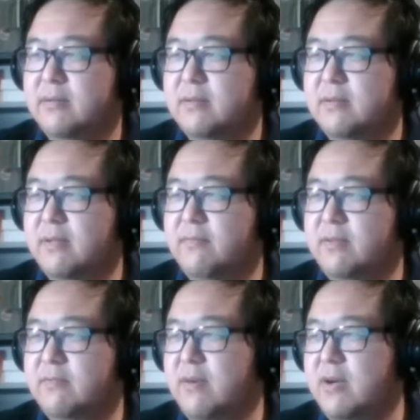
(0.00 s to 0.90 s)

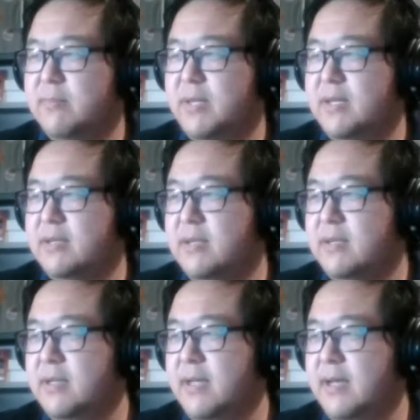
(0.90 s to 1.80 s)
Loveland Frogman,
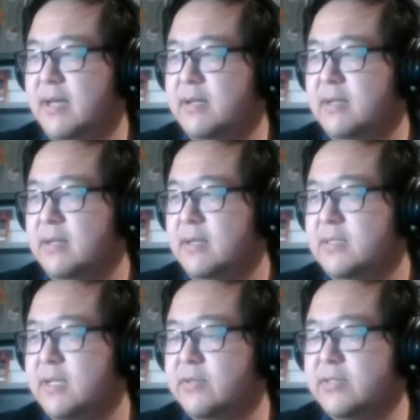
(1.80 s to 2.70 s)
and
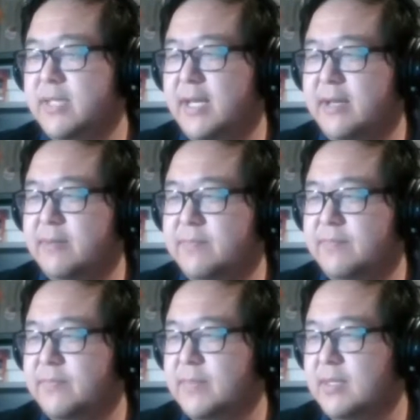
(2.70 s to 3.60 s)
Tinkle Sam.
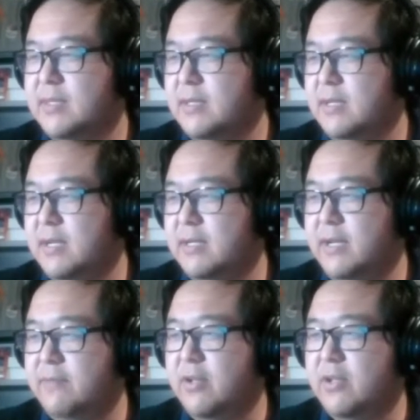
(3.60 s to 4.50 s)

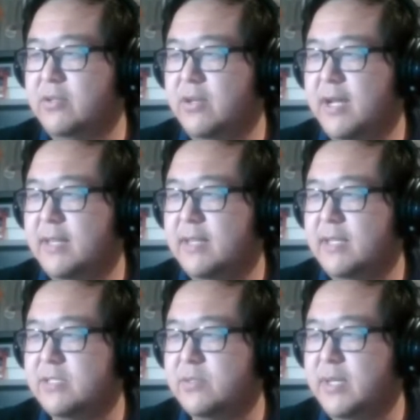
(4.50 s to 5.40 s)
Nightfall, you got
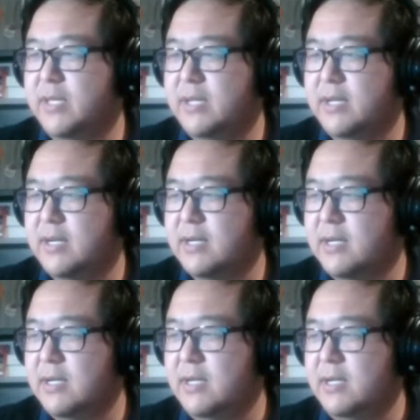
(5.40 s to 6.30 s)
these three here.
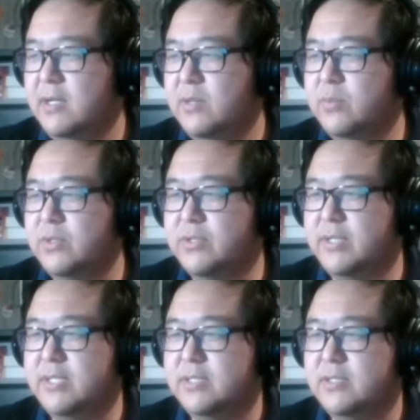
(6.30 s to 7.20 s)

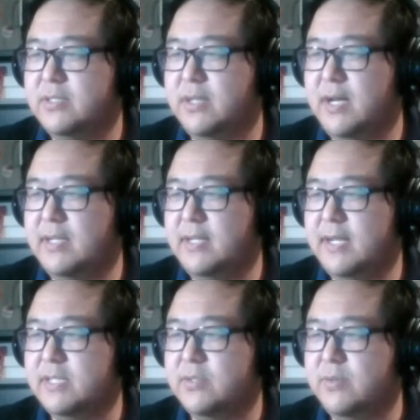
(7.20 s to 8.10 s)
Wilderness, you got the
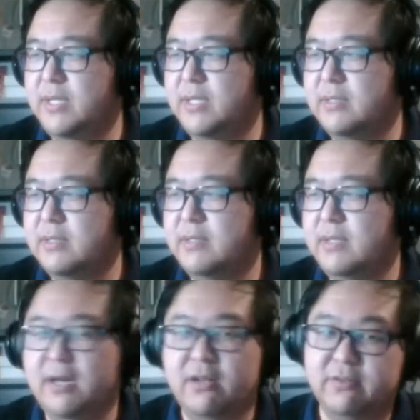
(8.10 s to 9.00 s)
next three.
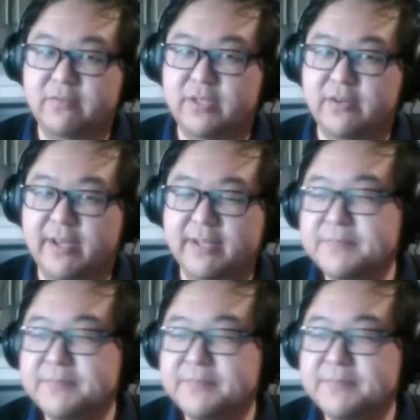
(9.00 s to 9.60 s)
They all look really great.